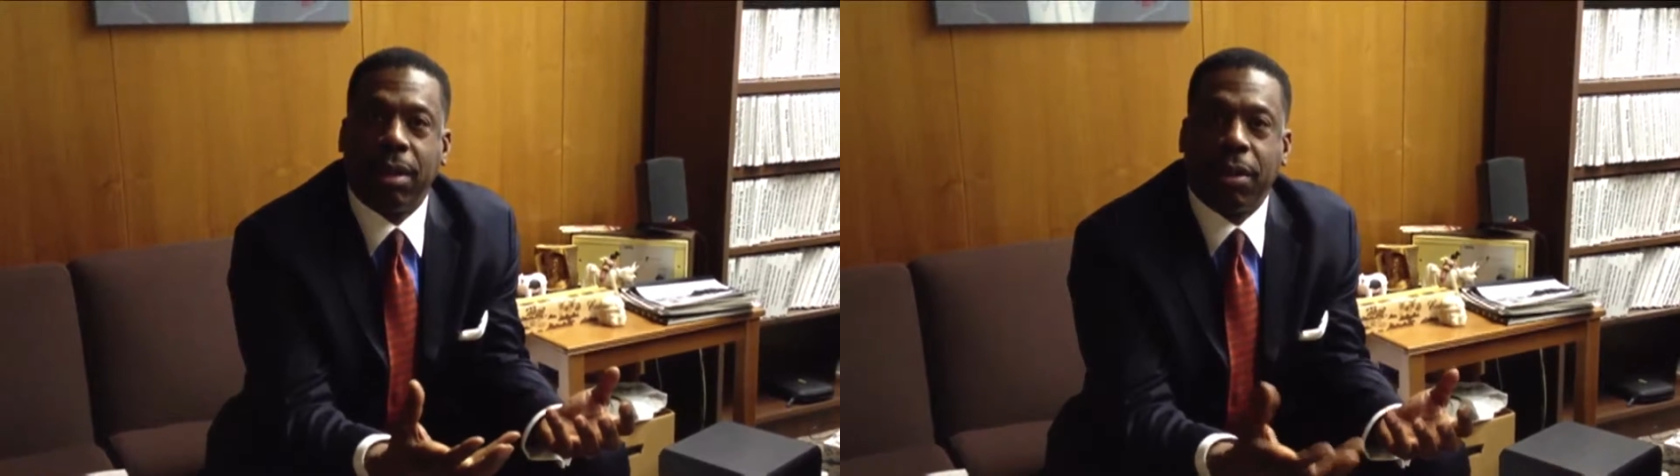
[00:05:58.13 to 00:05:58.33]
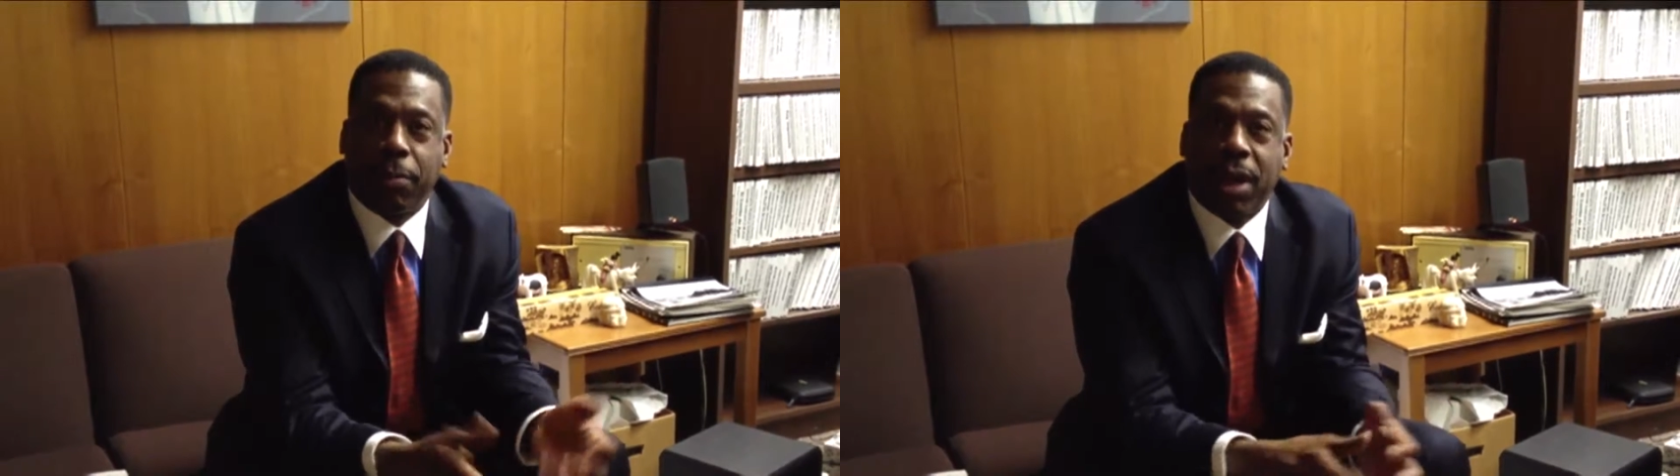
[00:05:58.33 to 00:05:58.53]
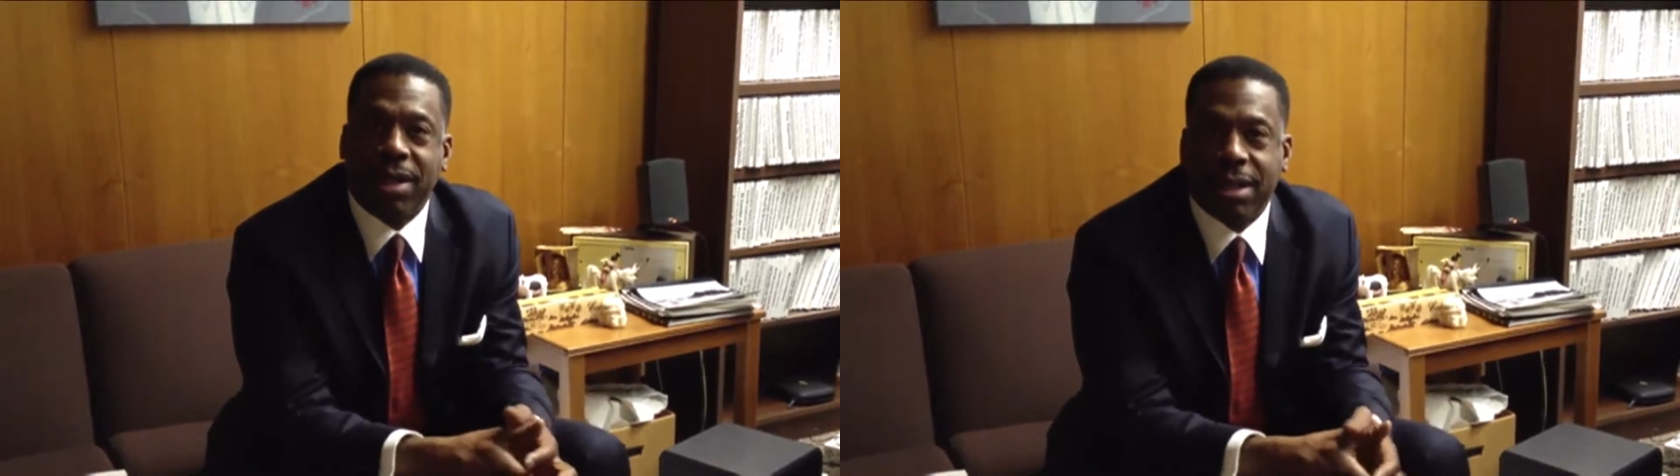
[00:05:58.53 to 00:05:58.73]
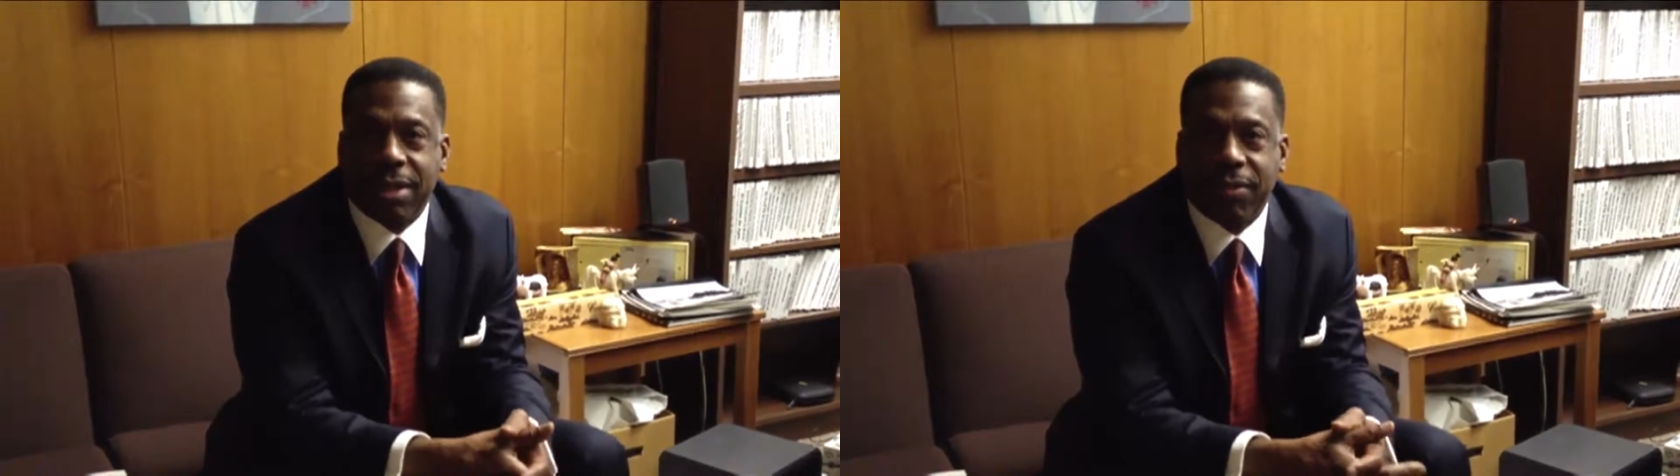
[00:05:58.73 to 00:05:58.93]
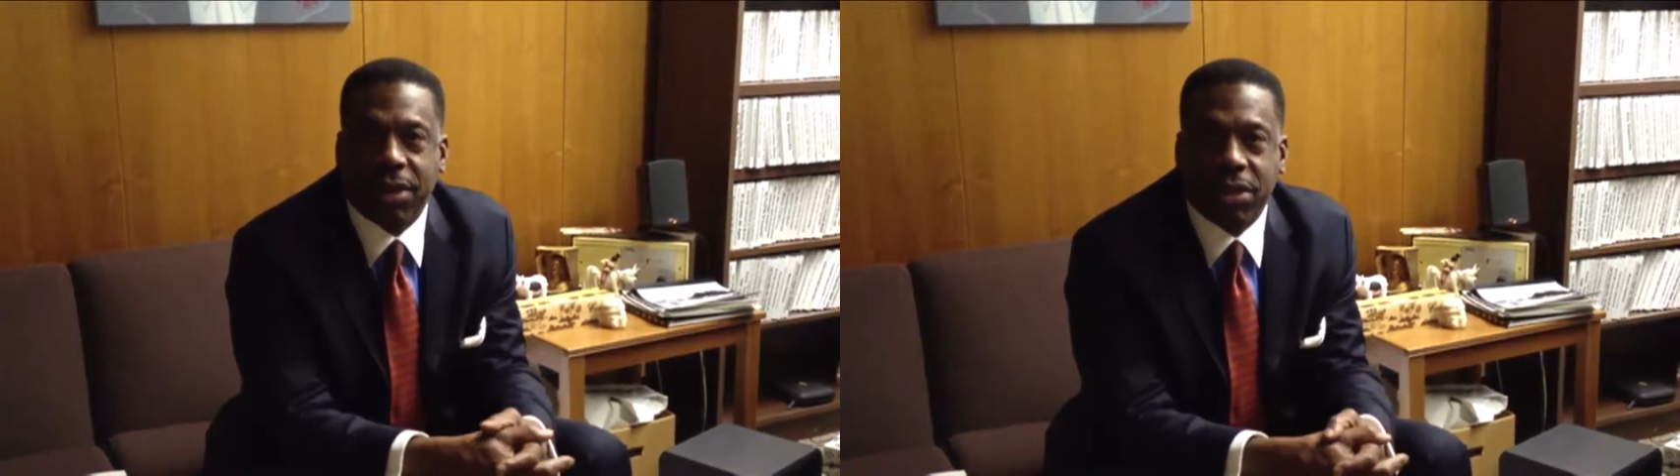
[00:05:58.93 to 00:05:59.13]
the
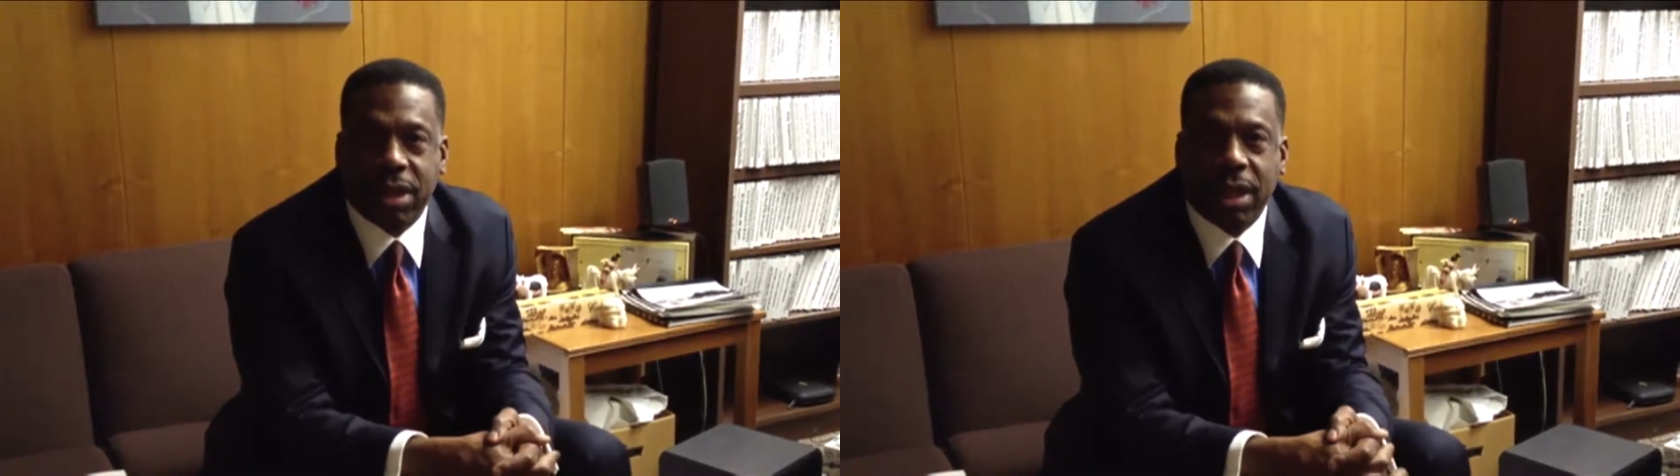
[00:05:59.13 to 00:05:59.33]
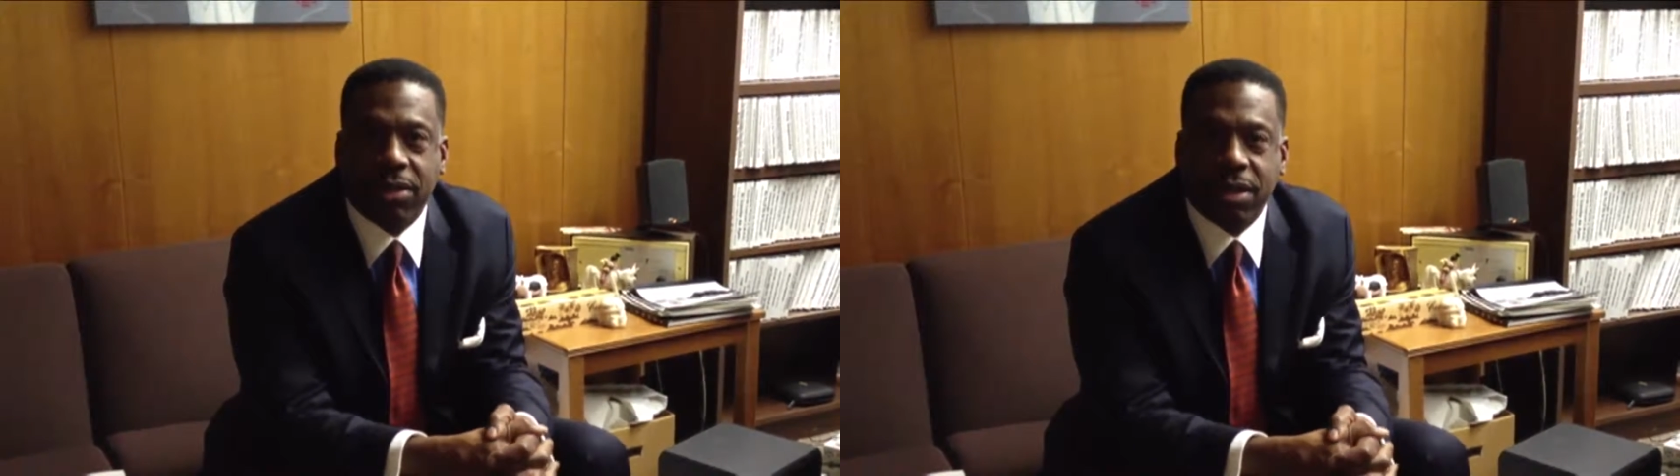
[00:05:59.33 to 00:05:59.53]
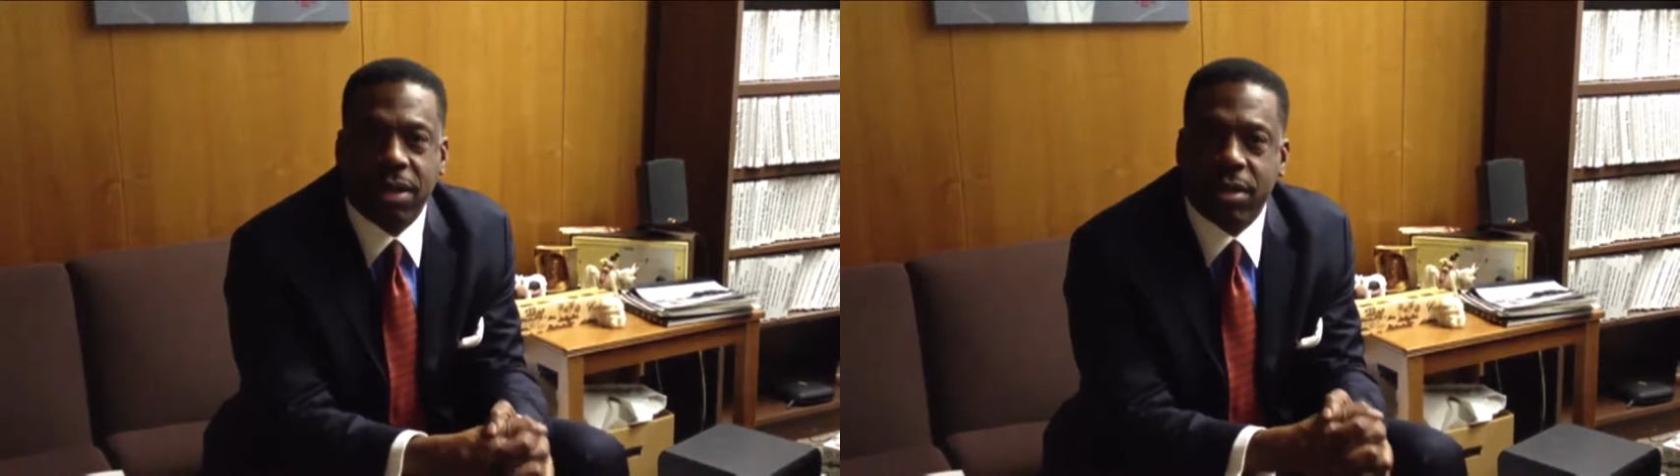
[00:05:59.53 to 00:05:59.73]
process of education.